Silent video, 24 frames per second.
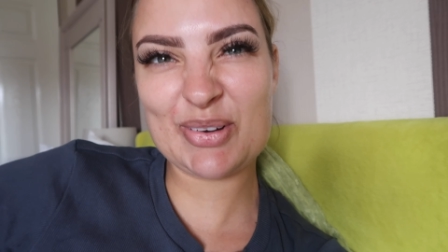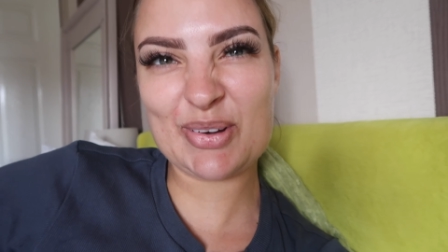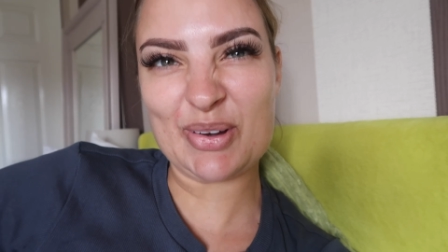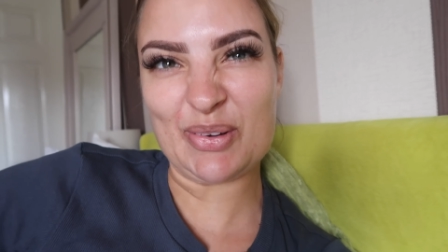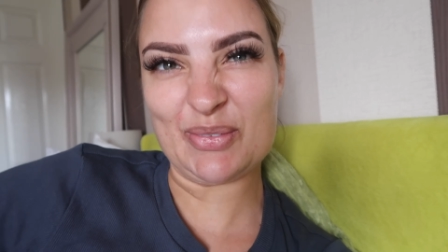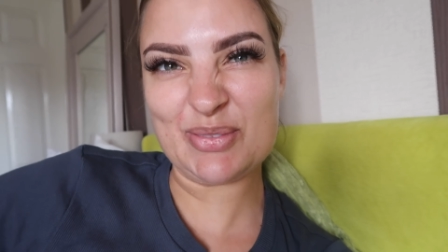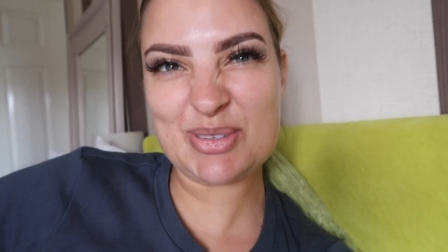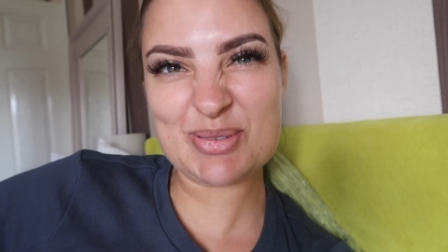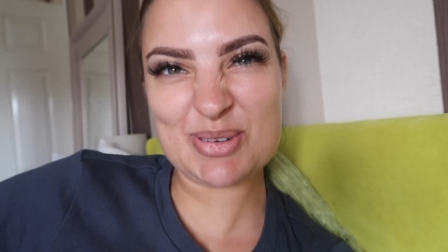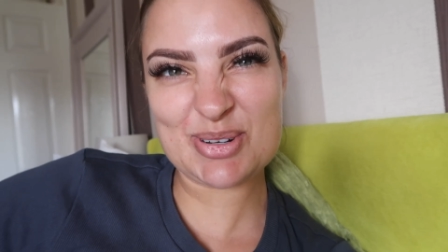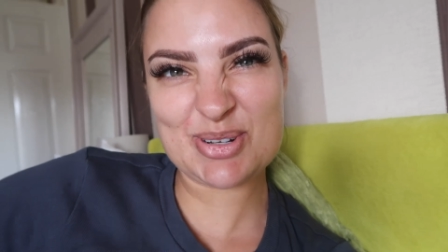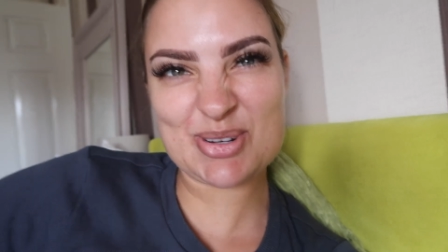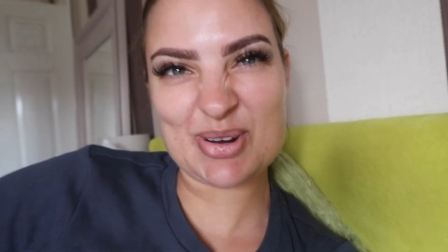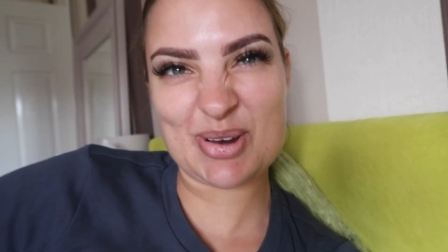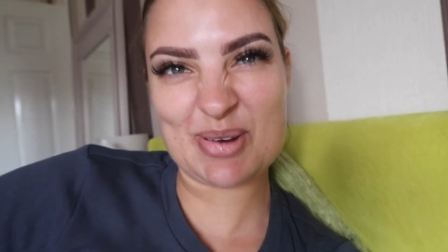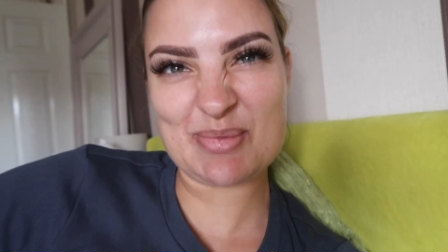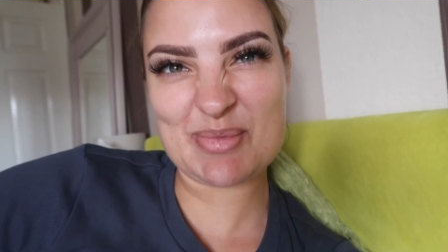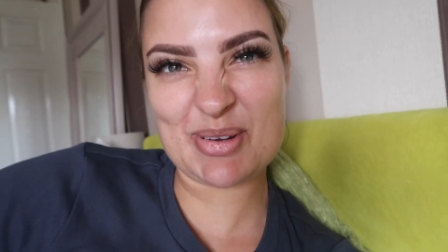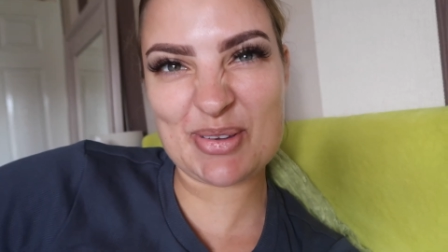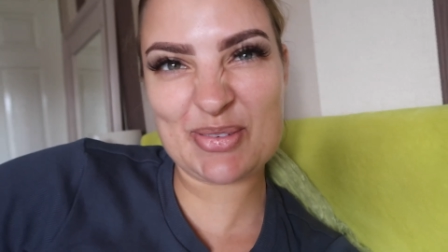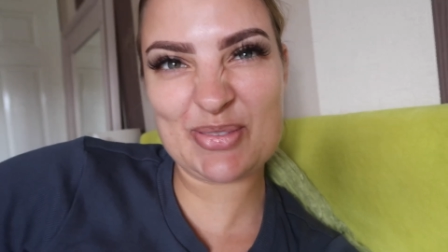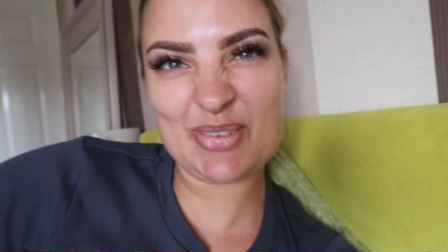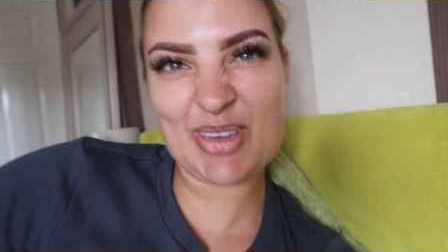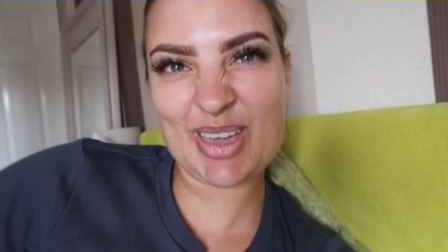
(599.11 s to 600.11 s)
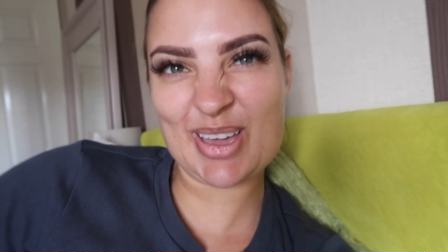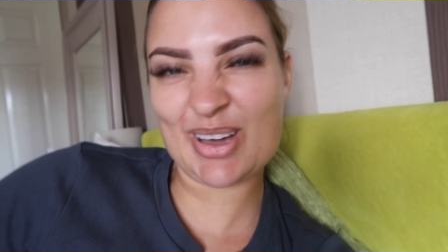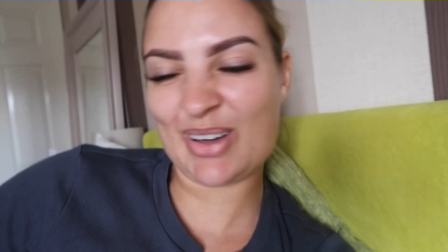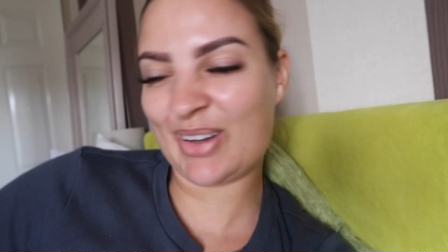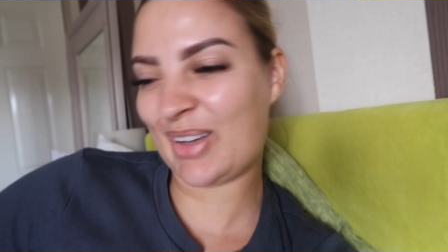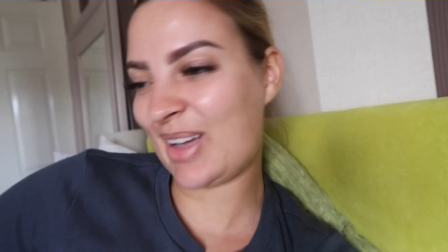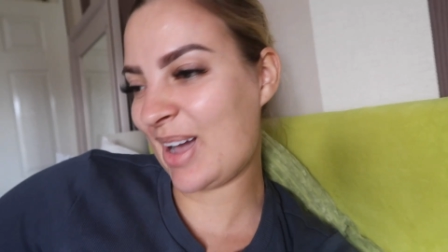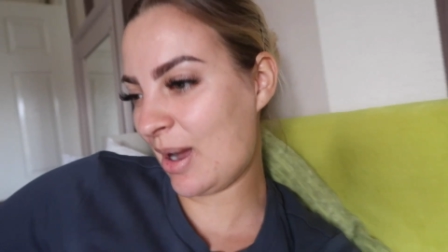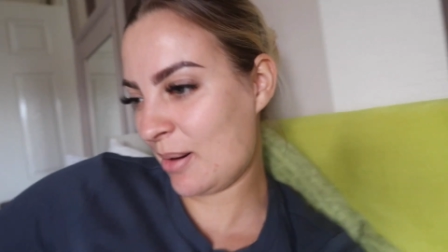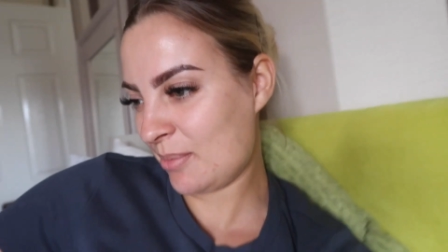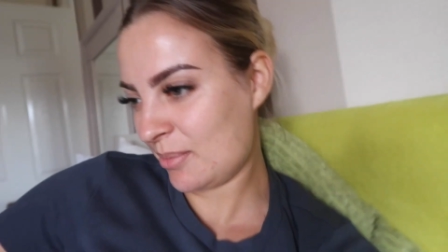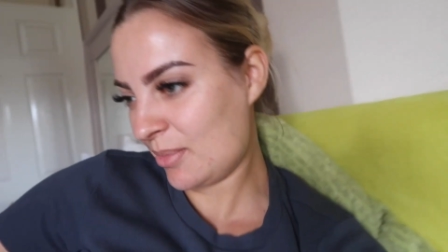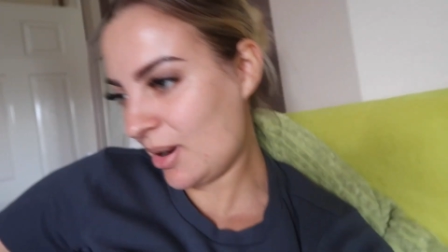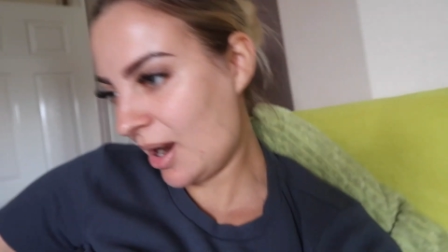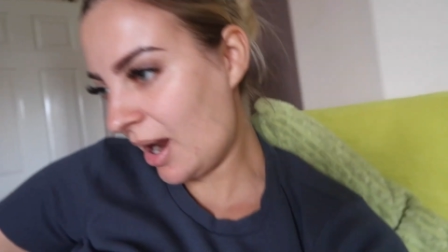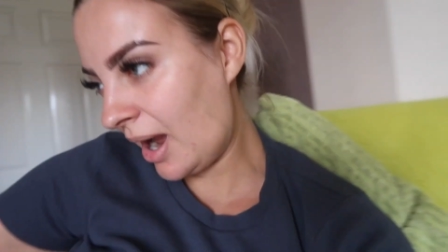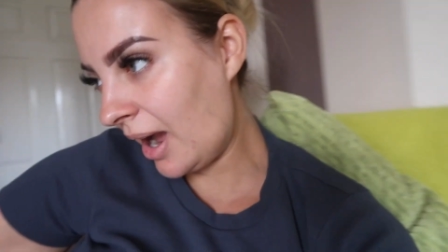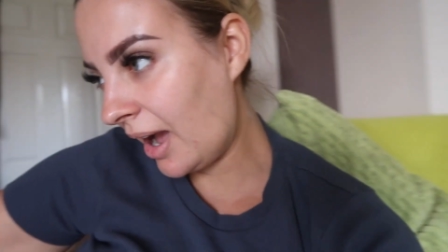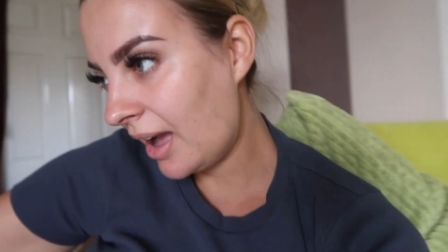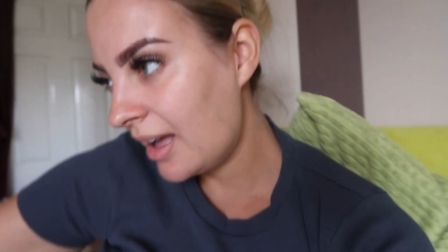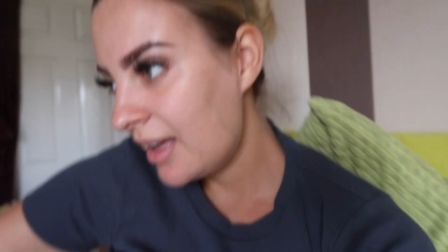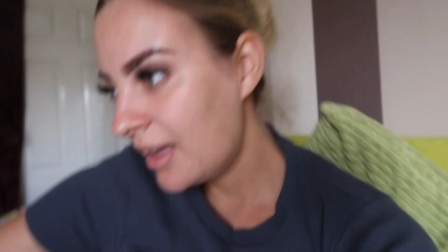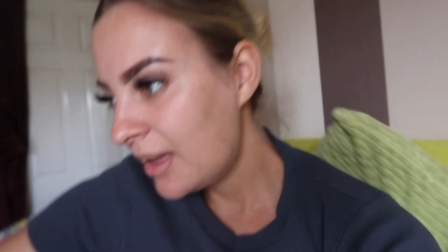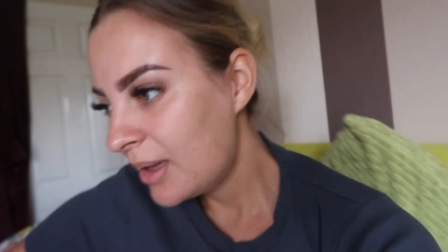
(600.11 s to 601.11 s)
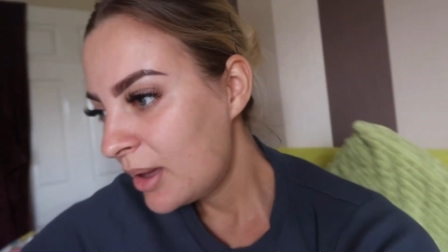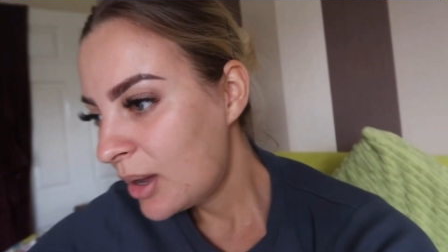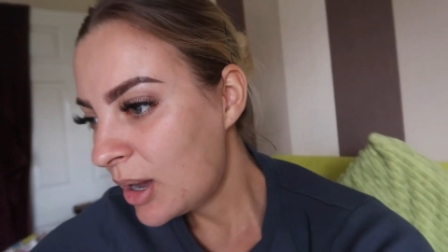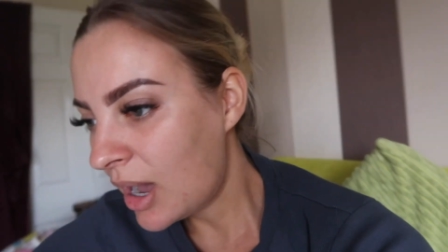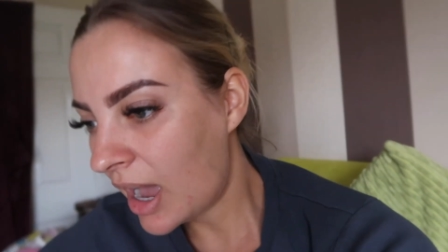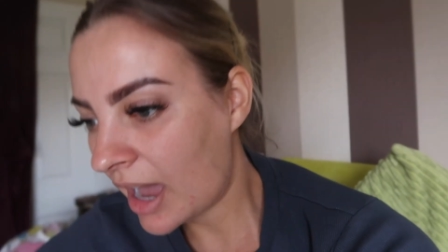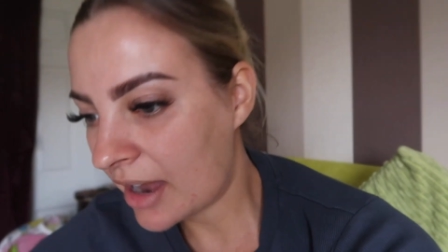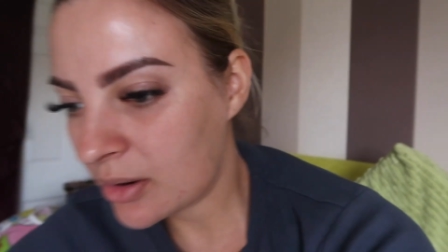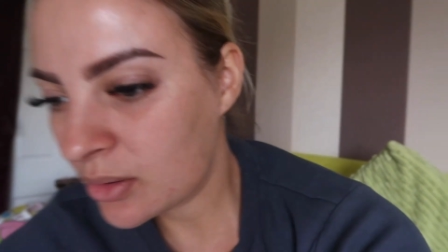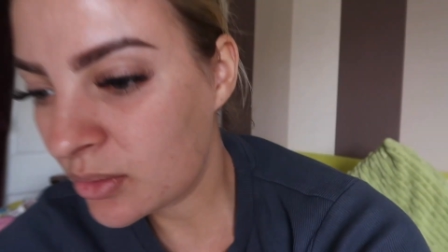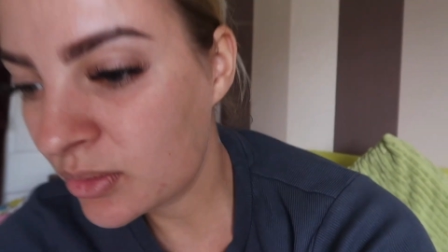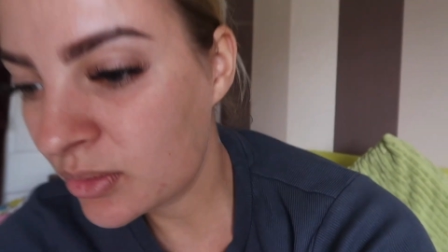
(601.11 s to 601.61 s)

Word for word: comfortable showing my feet on camera. And